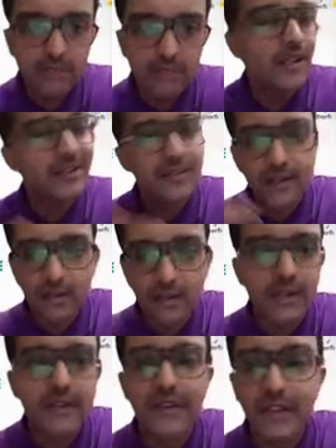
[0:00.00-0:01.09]
get the
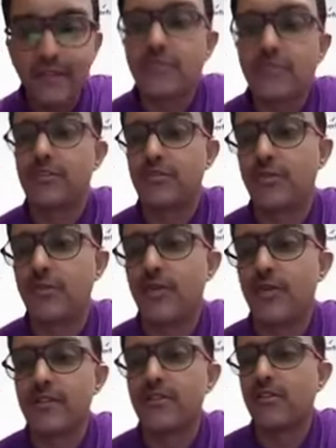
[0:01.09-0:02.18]
required help from the
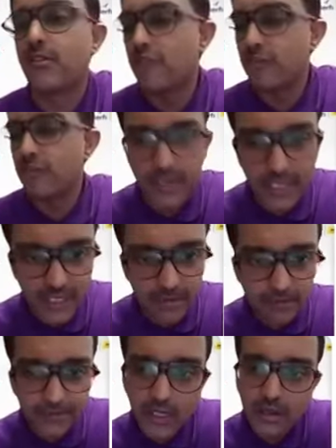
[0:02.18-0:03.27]
supervisor or from the team,